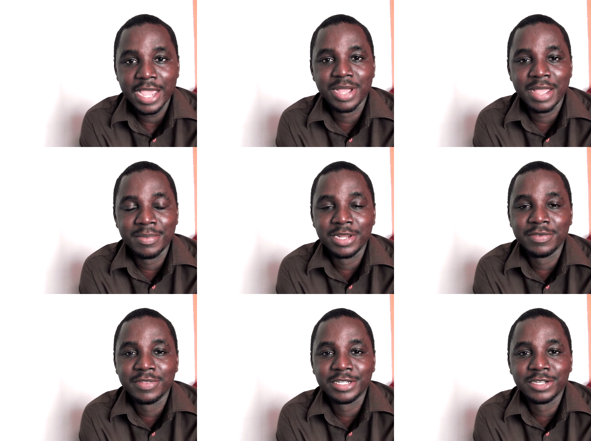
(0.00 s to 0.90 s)
I
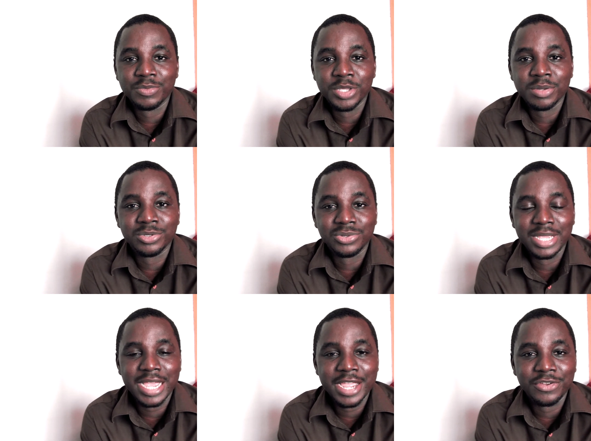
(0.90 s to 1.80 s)
believe that I'll be able to
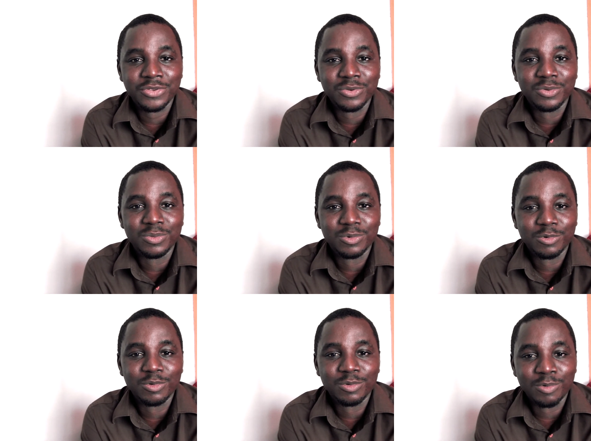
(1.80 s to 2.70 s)
guide you
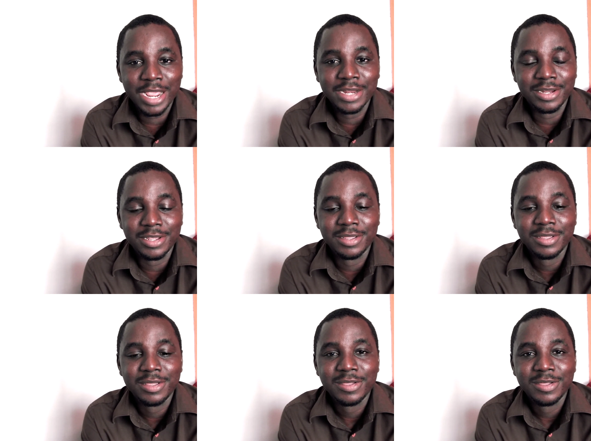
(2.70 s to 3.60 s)
rightly.
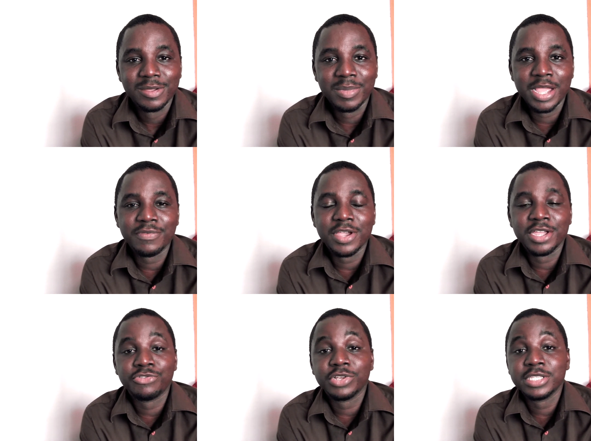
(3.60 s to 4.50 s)
But if you're
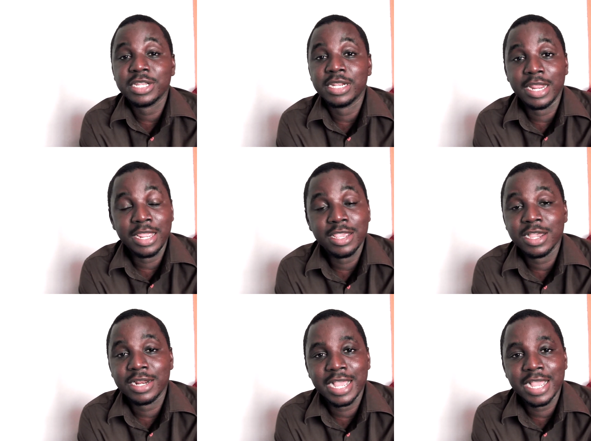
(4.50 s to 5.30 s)
interested in any other